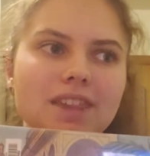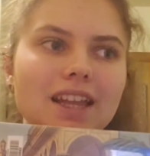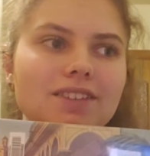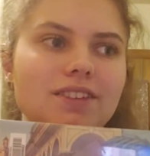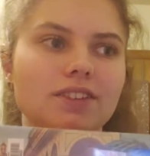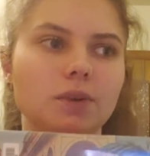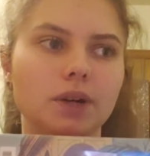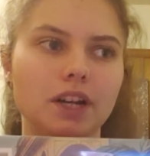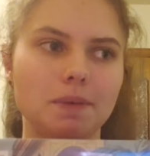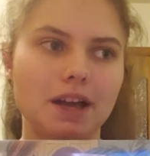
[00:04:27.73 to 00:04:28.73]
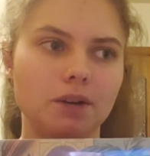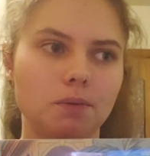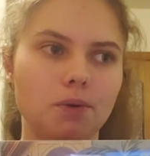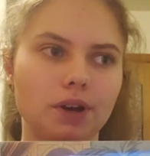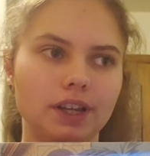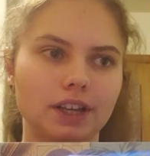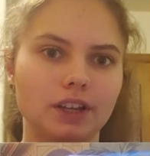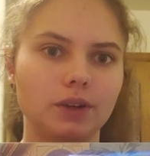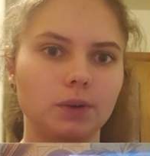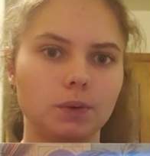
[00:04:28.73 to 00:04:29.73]
It's the story about a boy
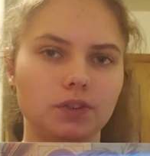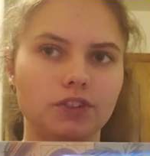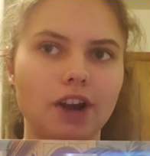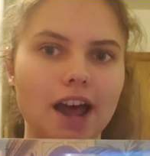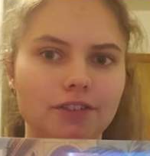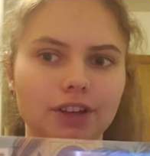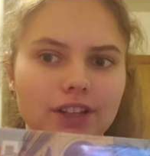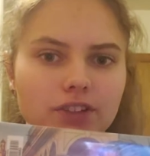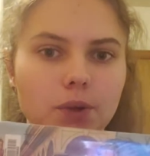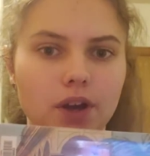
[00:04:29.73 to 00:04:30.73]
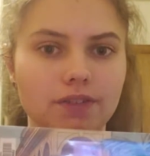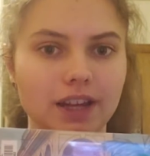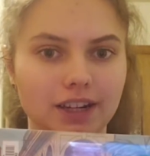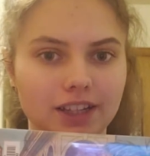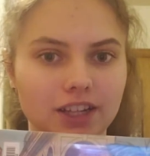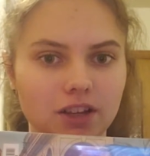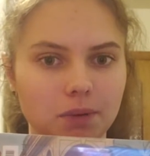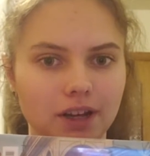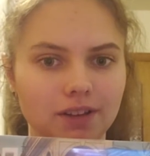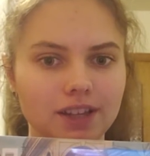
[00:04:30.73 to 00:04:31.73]
who's traveling to Havana,
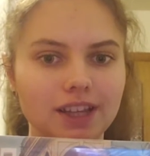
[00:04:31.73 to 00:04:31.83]
Cuba,